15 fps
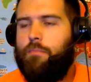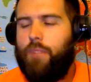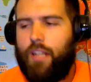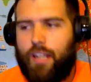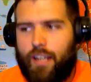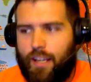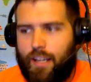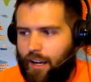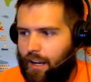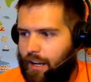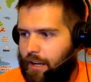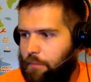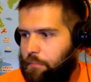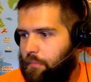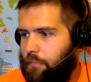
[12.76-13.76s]

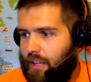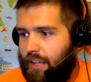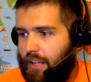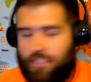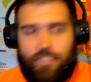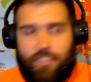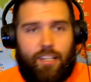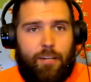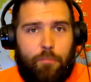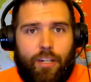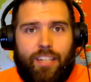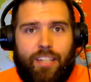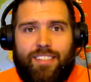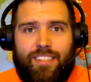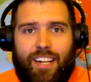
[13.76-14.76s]
Um, it's uh, pretty
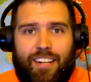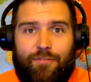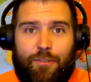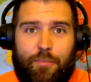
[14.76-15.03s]
exciting for me.